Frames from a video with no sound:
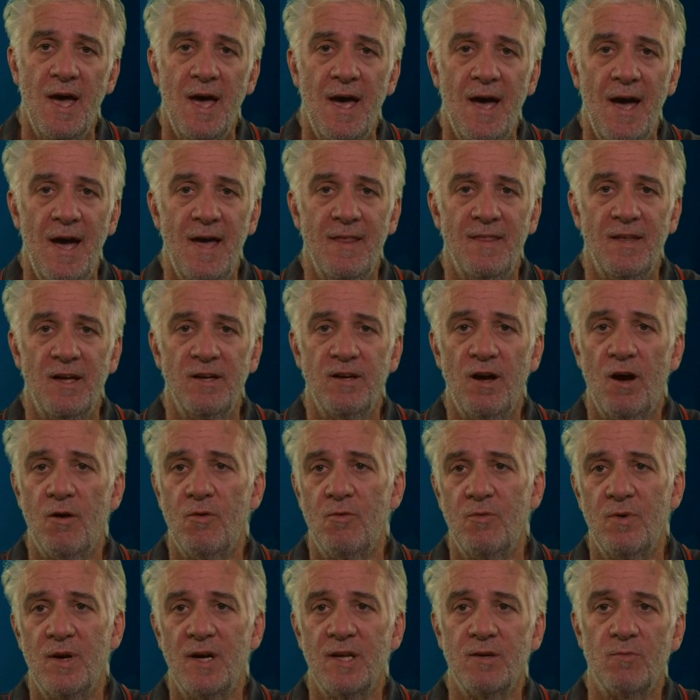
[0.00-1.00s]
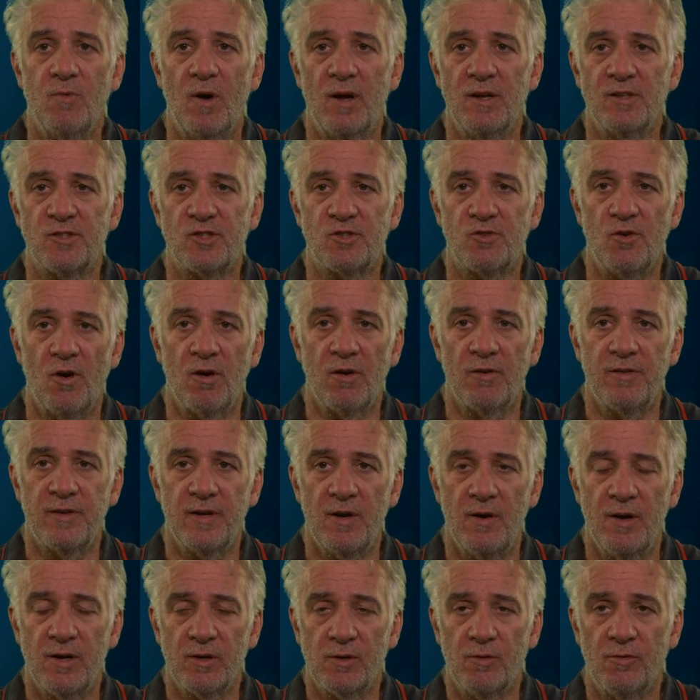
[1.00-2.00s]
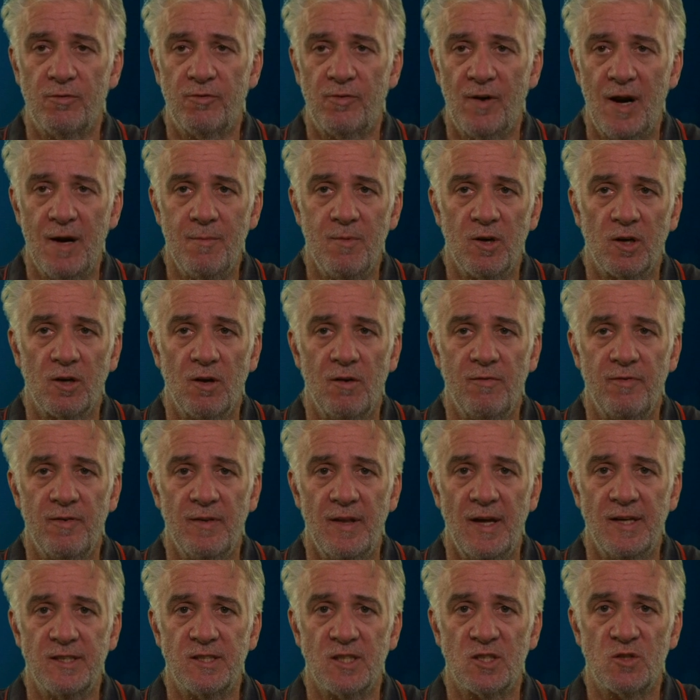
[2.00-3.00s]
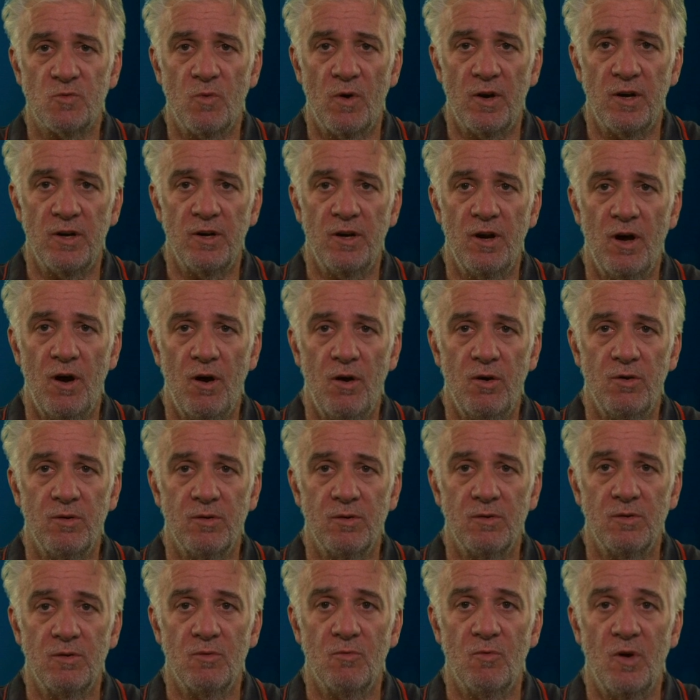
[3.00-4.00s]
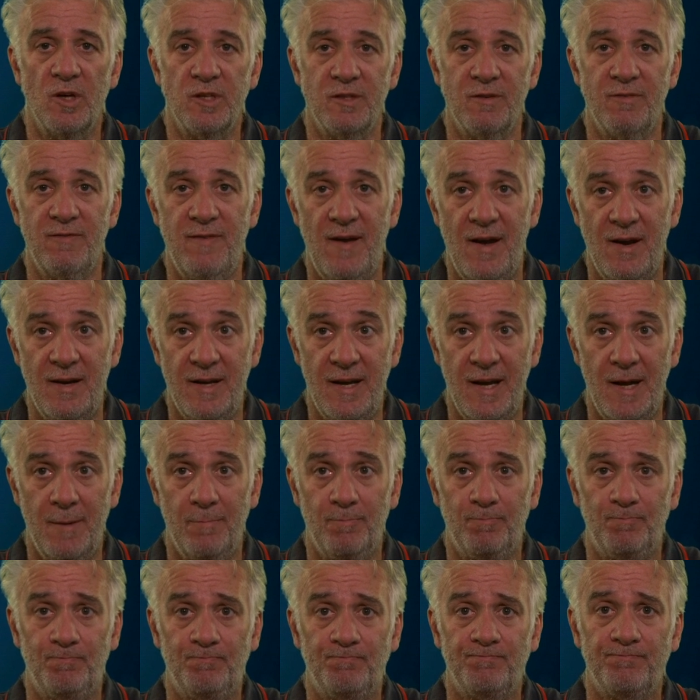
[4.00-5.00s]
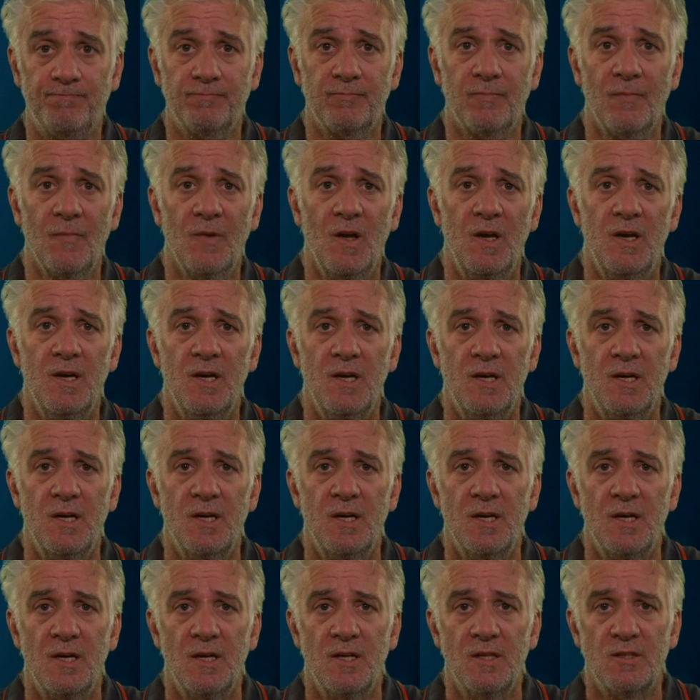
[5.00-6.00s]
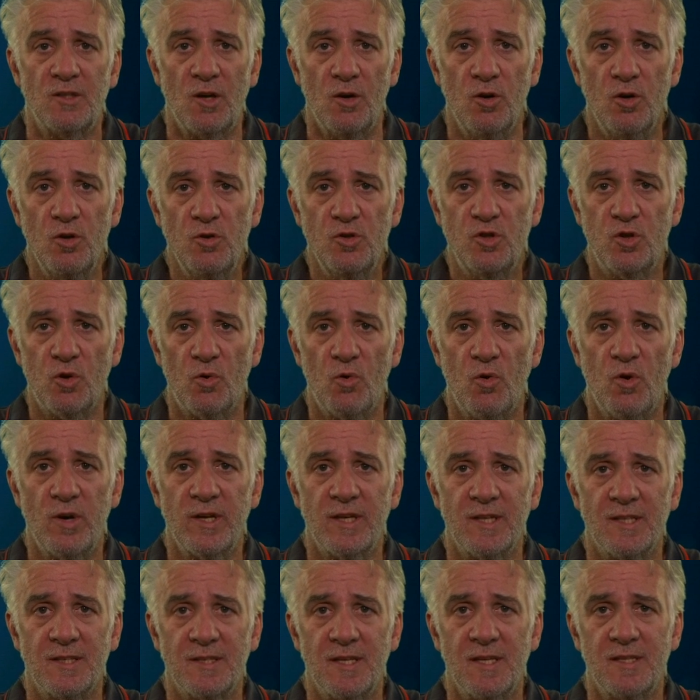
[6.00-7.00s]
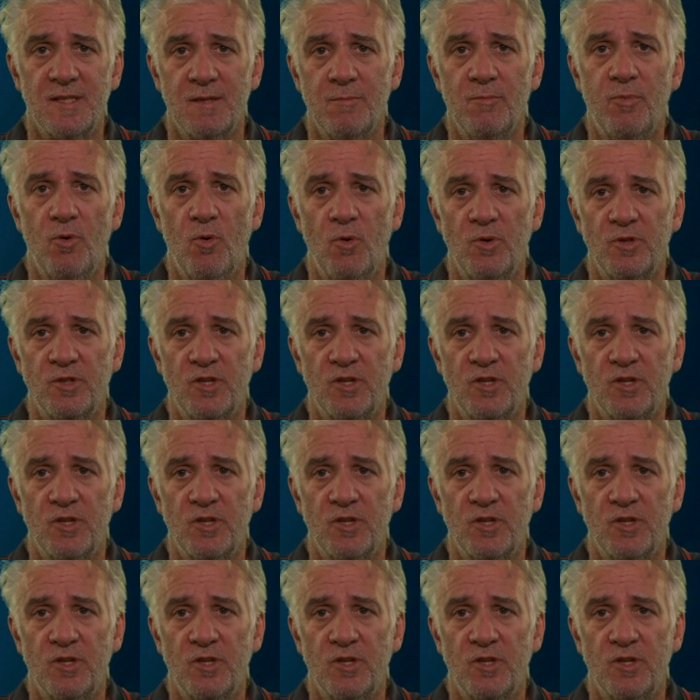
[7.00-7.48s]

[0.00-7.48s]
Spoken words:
And they don't really want a strong theoretical framework. Often they just want to know what you found out. So who's your audience is important